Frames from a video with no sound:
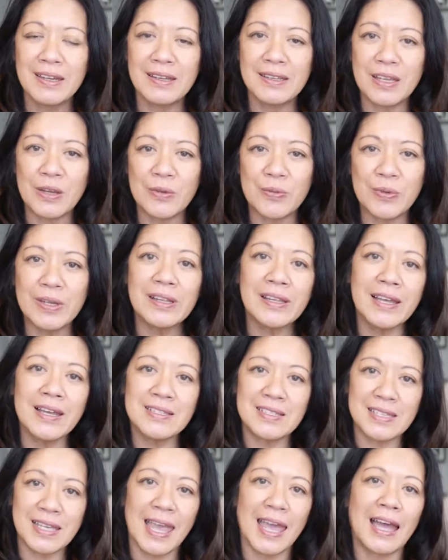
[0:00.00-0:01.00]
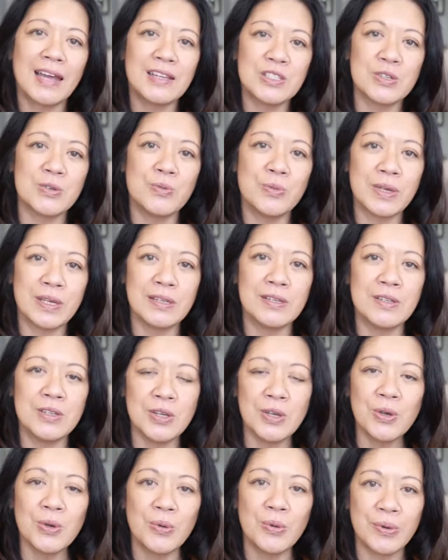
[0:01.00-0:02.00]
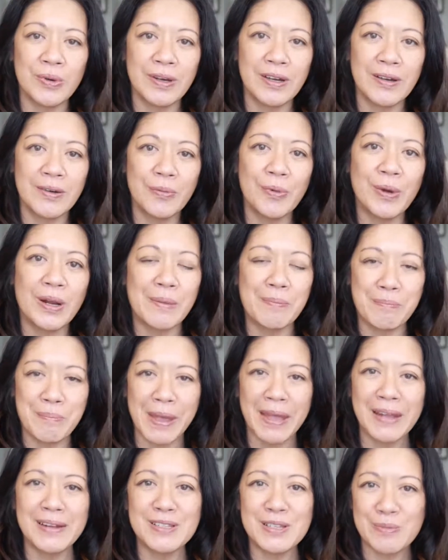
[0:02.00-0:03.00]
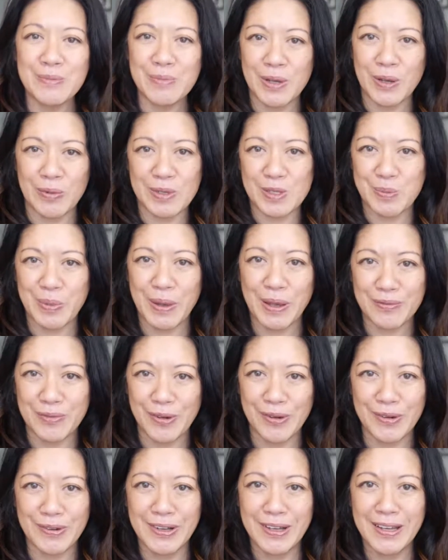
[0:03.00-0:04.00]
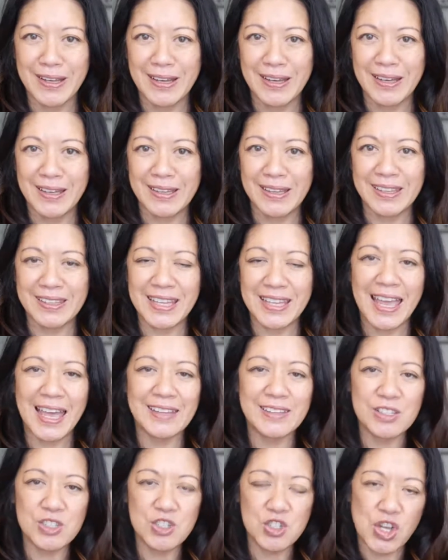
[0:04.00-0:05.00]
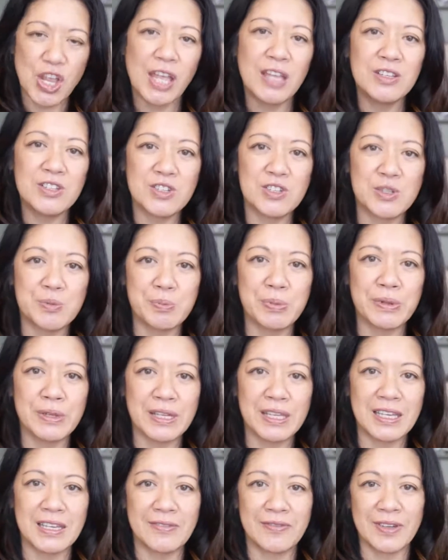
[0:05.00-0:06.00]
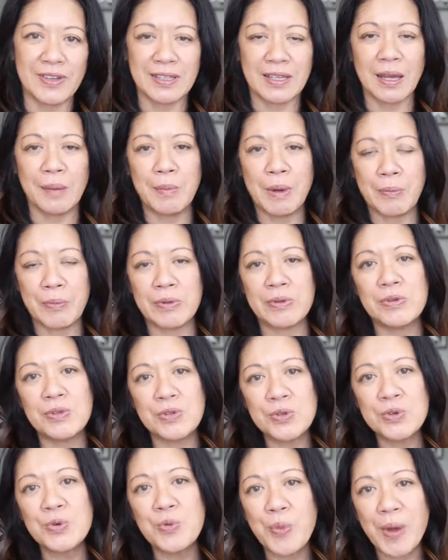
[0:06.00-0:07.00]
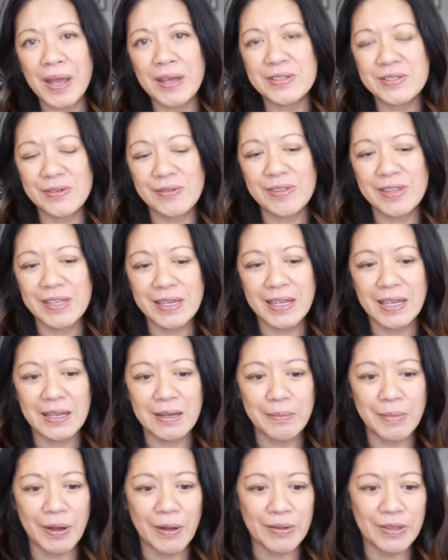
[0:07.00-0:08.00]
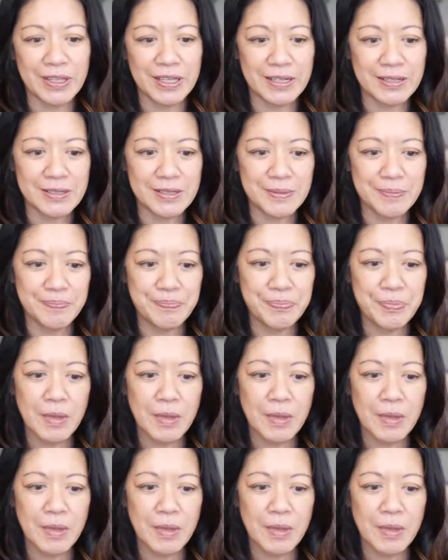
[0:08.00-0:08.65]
And they realized they had to renew what it meant to be respectful, that they had to change this belief and come up with new ways of thinking about things.